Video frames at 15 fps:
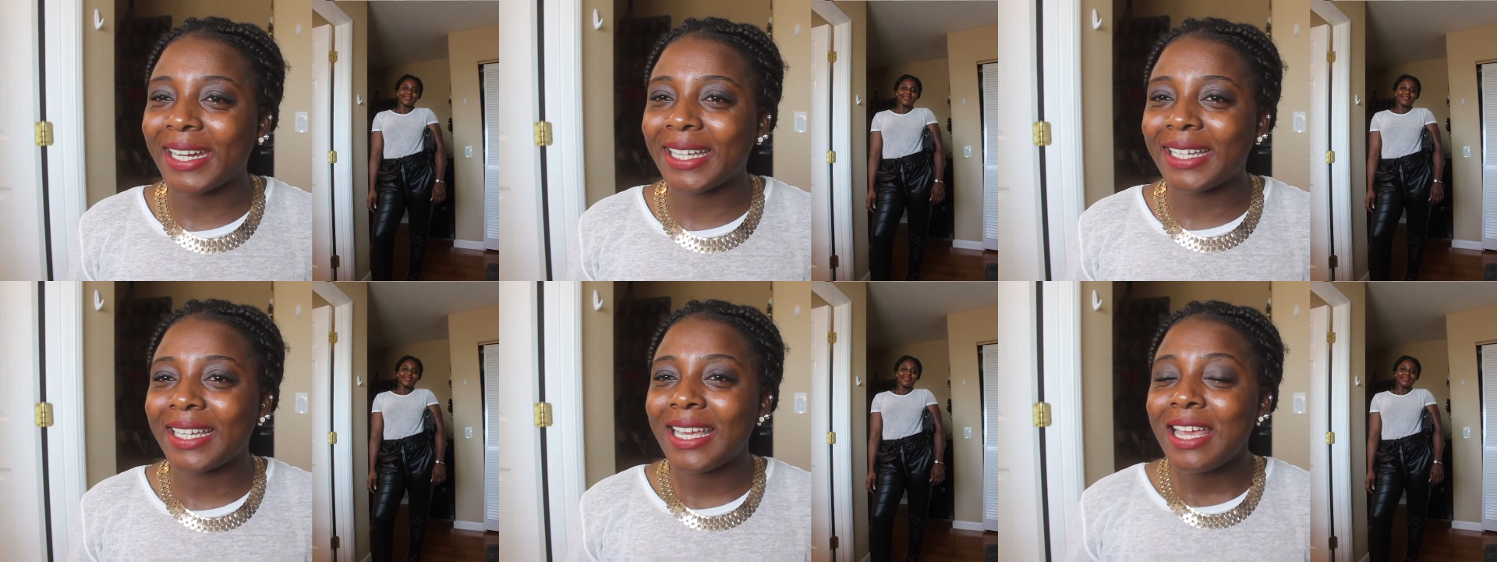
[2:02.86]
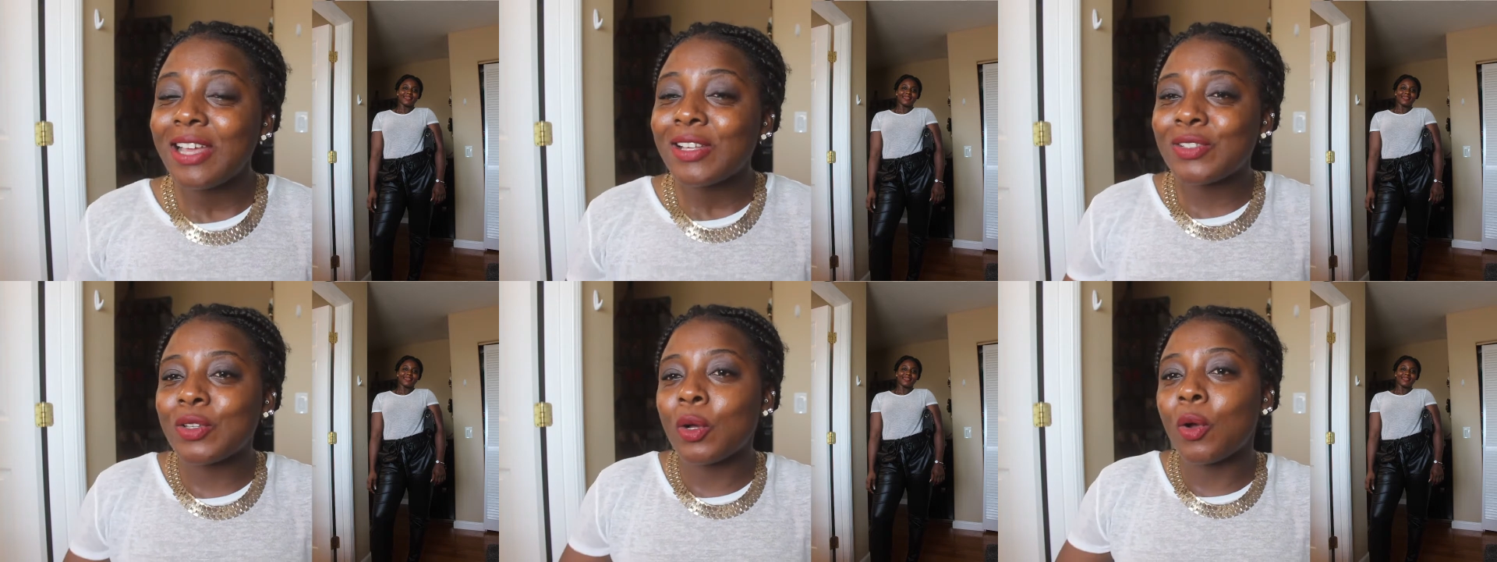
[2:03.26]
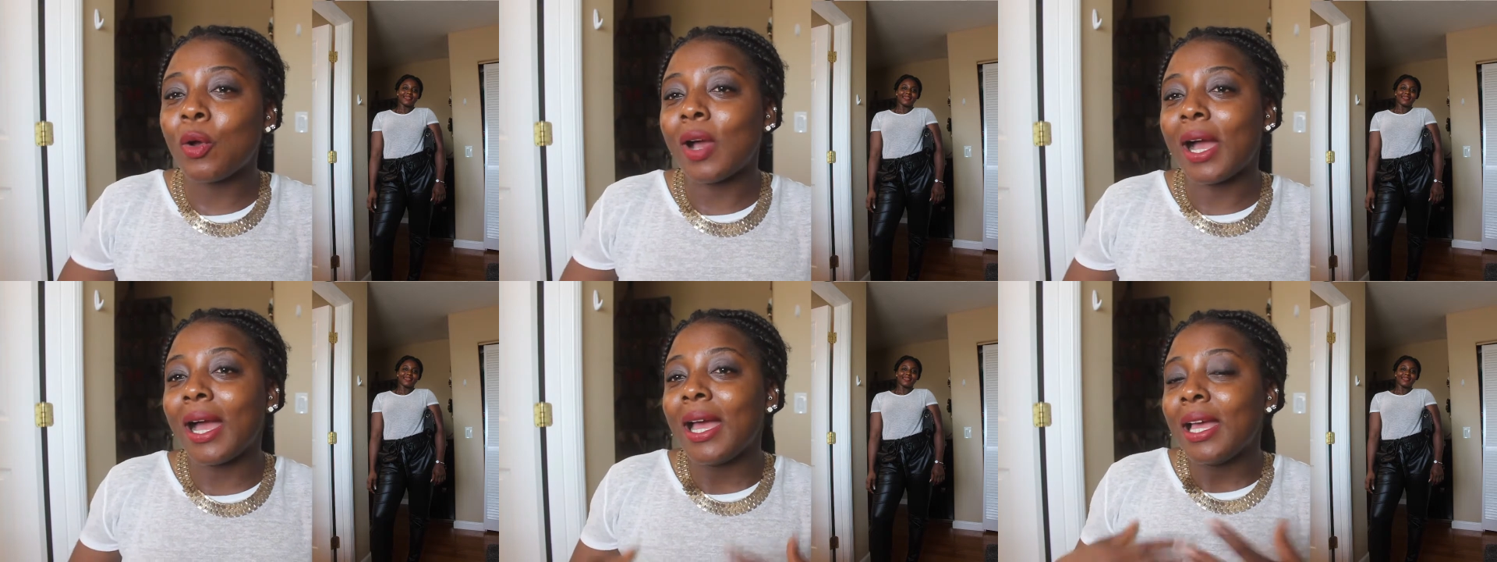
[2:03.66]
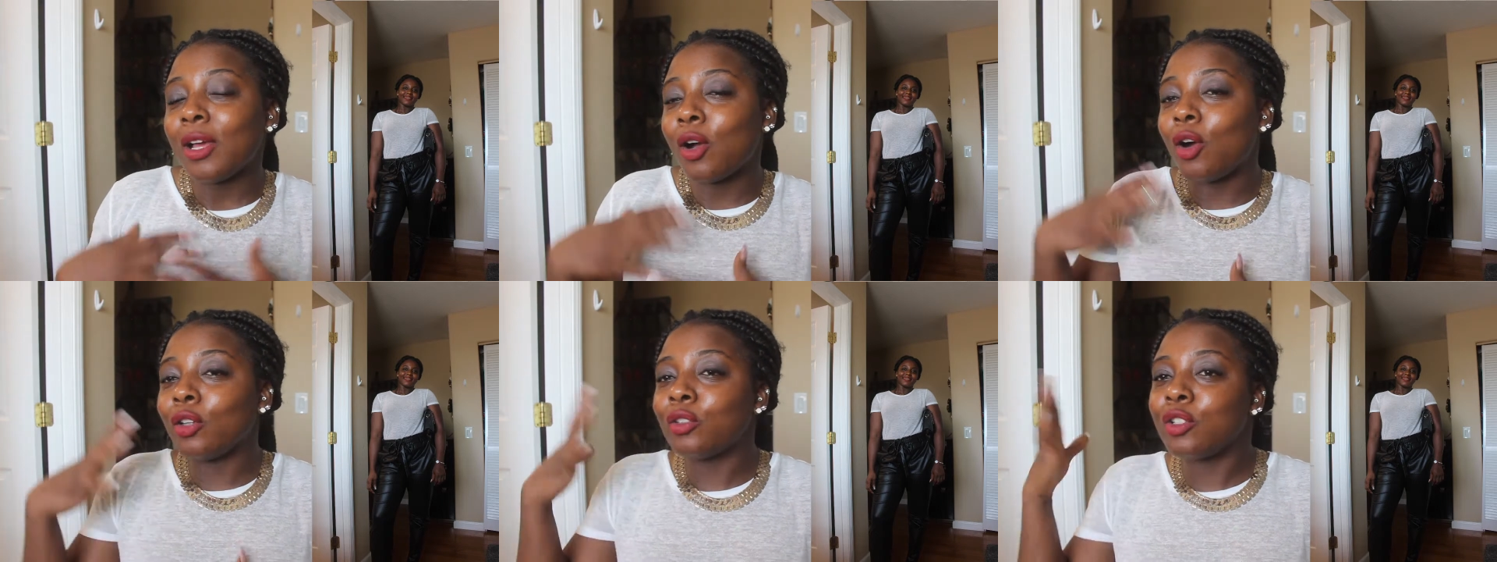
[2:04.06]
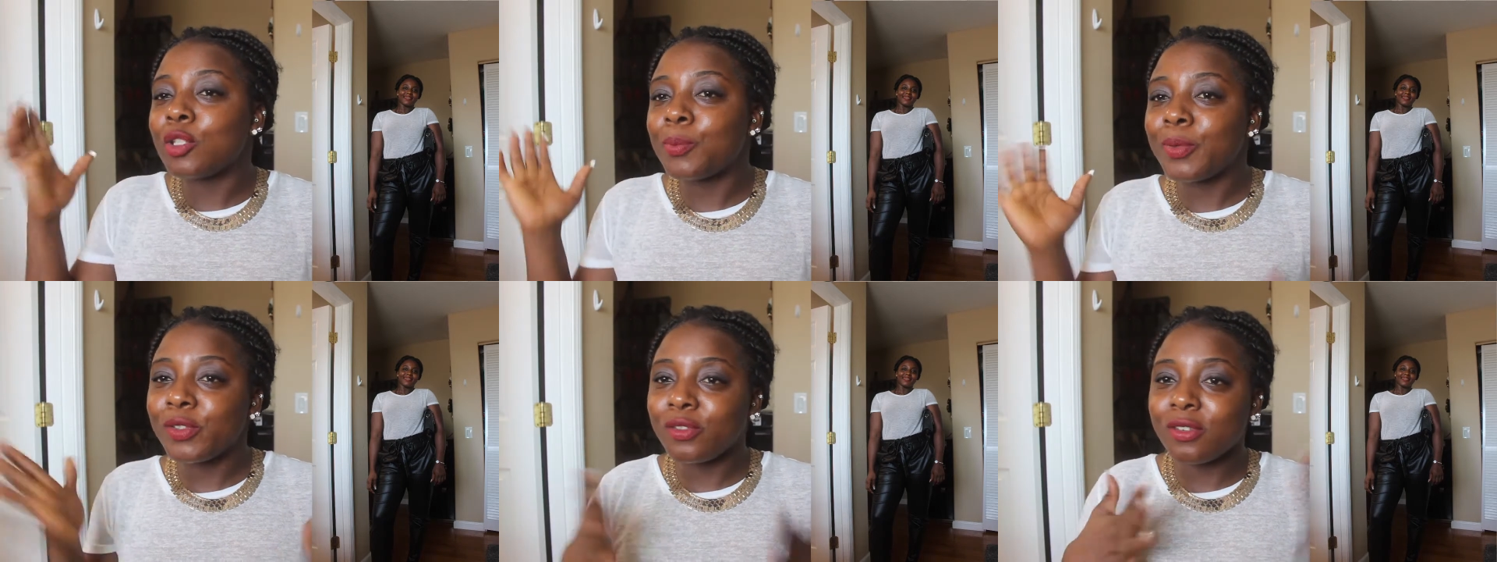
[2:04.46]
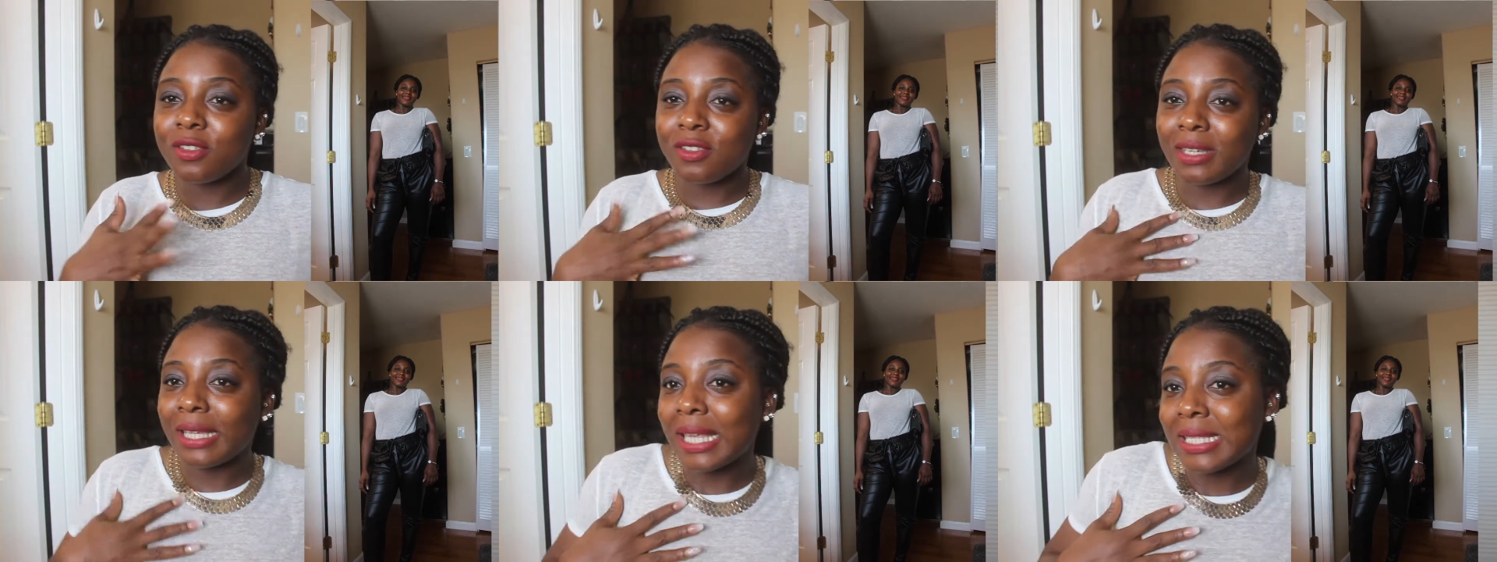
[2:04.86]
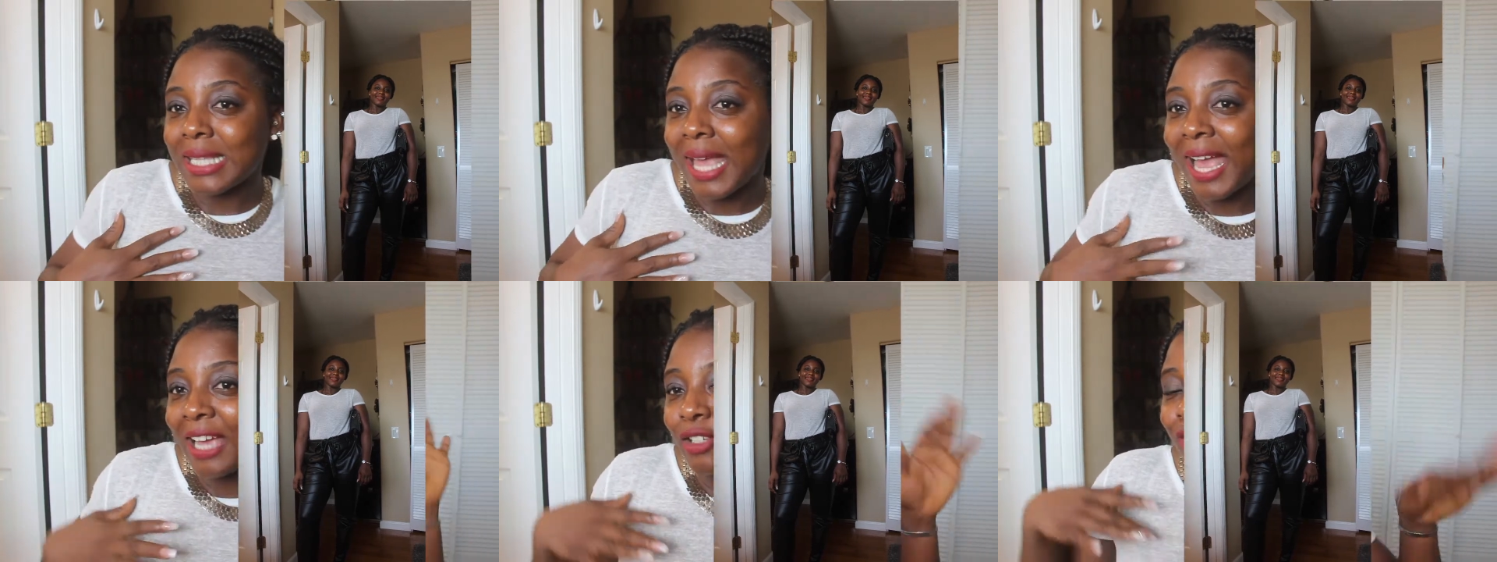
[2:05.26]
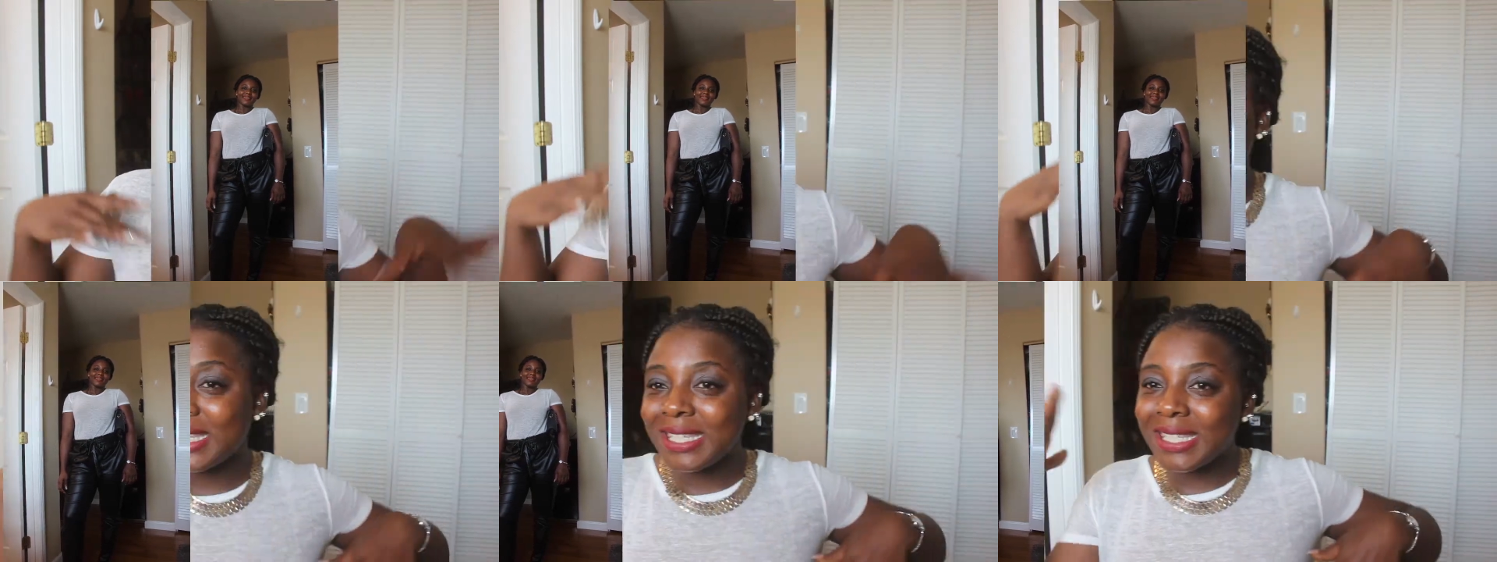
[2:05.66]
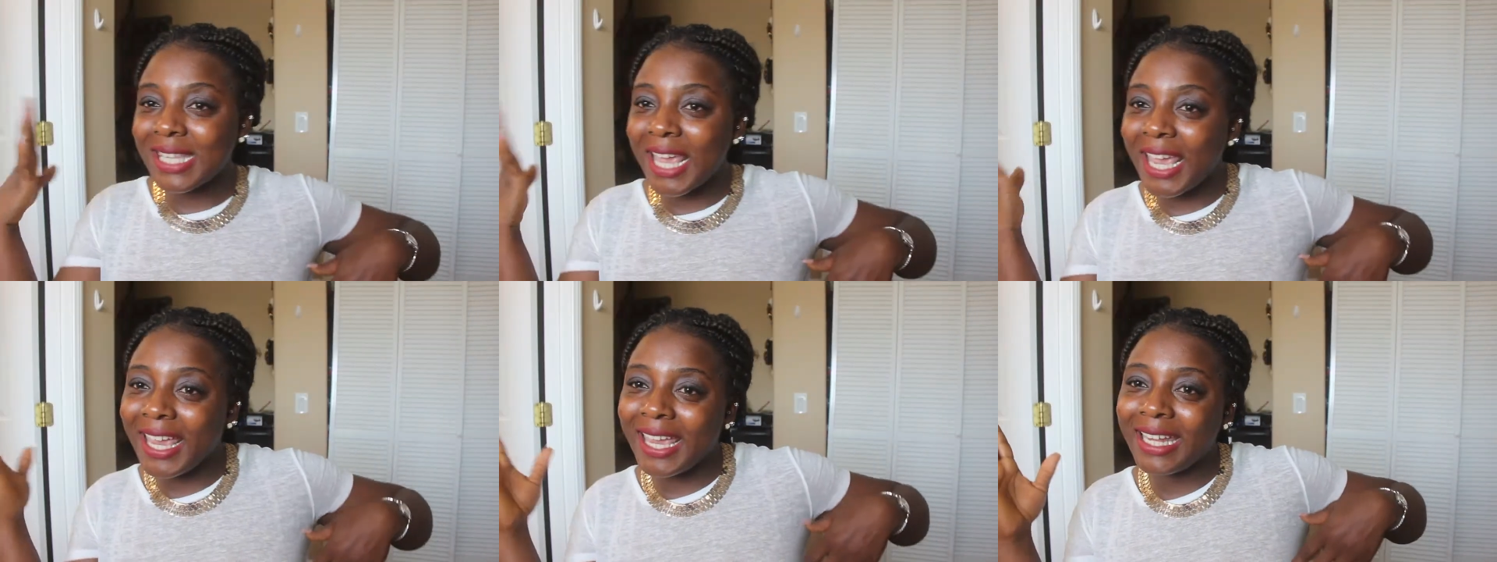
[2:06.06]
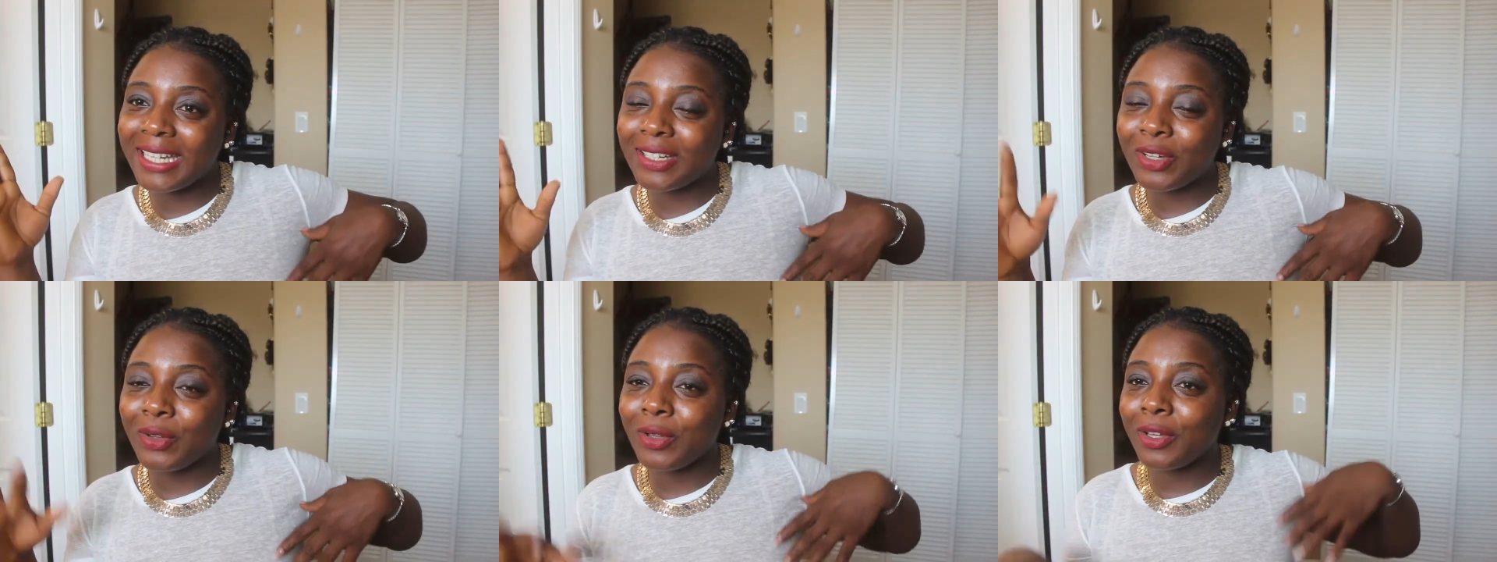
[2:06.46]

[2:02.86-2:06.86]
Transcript: it. So all those pictures you guys actually seen,